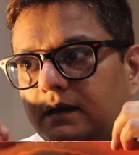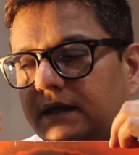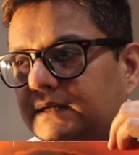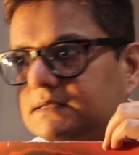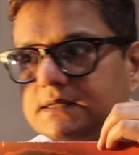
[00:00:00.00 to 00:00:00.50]

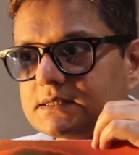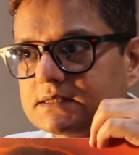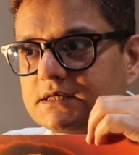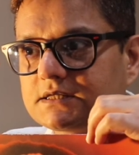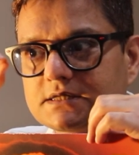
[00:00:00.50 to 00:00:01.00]

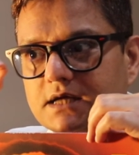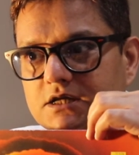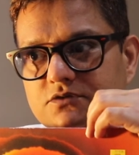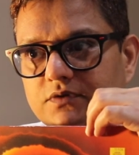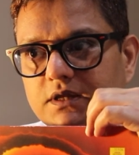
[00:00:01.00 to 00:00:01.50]
It
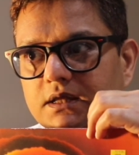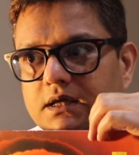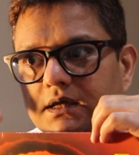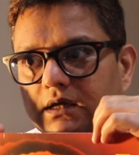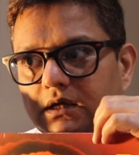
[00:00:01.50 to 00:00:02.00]
starts with
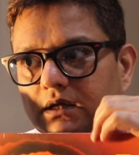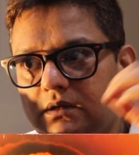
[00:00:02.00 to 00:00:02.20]
the